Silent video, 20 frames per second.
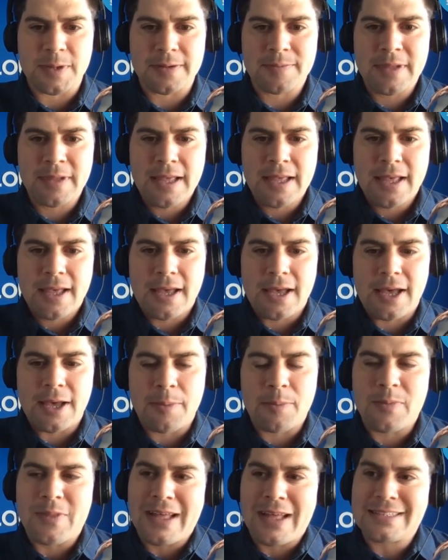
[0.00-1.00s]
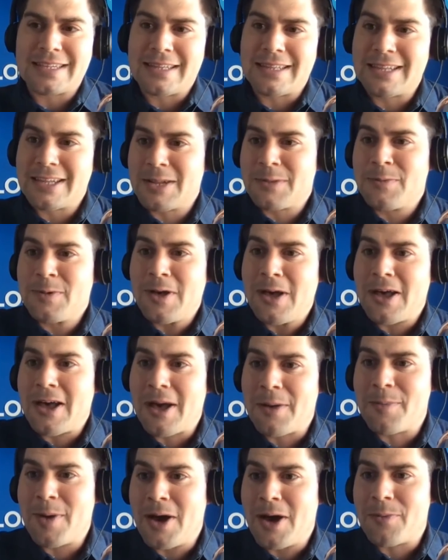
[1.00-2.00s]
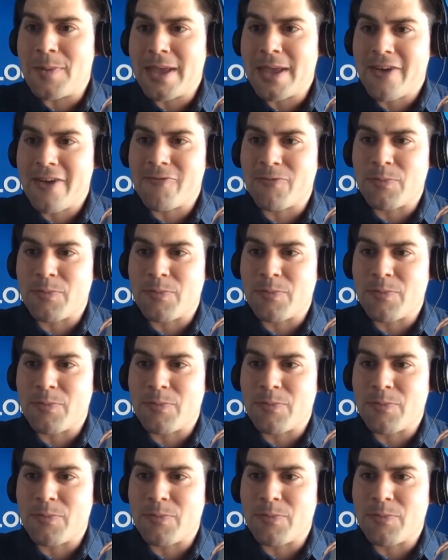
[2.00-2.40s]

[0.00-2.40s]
But um, that's a little bit about me.